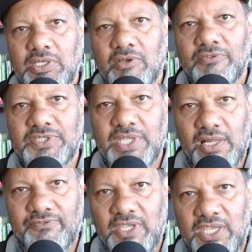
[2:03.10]
of
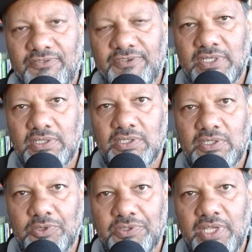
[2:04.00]
self-evident
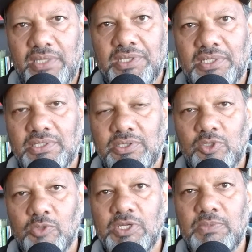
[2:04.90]
truth and that
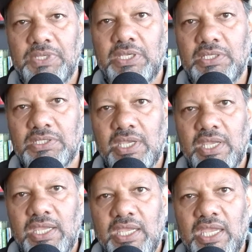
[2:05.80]
human beings
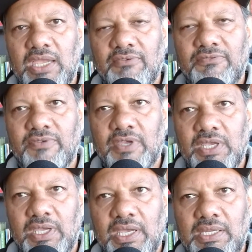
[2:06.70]
have
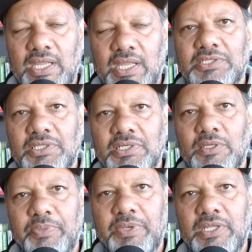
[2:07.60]
a natural
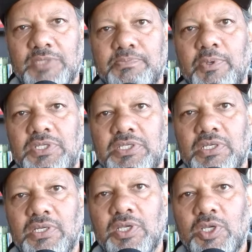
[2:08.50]

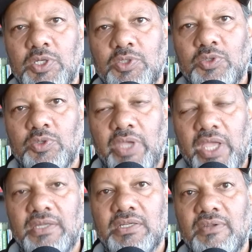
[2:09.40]
predisposition to
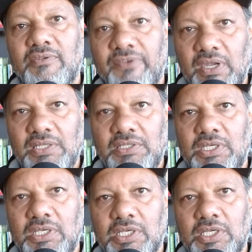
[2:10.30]
and an
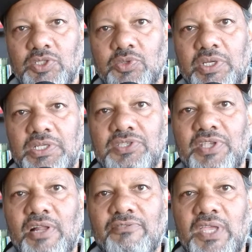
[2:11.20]
affinity to what is
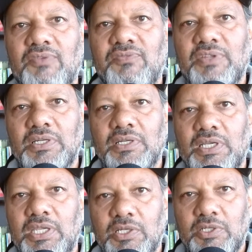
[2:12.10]

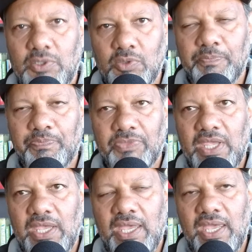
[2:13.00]
self-evidently true.
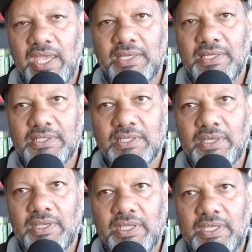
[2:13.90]
And
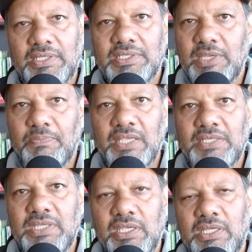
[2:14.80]
it is a
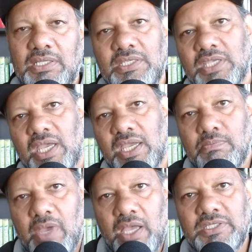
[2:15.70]
blessing, it is a
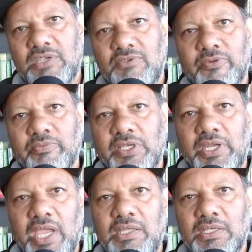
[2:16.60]
mercy from the
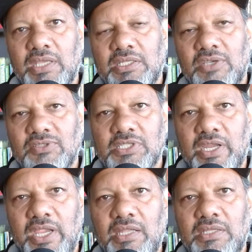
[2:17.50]
Creator that He has
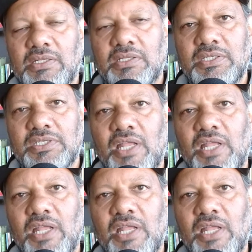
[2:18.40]
created this